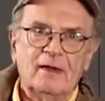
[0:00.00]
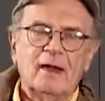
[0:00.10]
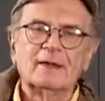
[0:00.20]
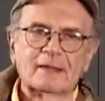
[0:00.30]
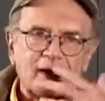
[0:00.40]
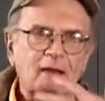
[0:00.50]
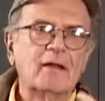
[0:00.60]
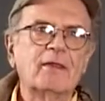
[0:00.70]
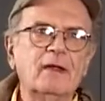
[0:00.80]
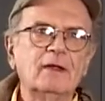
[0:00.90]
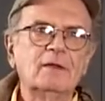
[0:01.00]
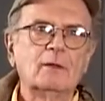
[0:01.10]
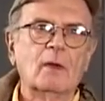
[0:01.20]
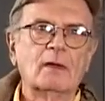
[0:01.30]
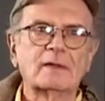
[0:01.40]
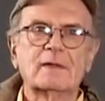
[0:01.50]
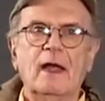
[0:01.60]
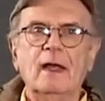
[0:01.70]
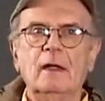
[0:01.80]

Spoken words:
and say the things you want to say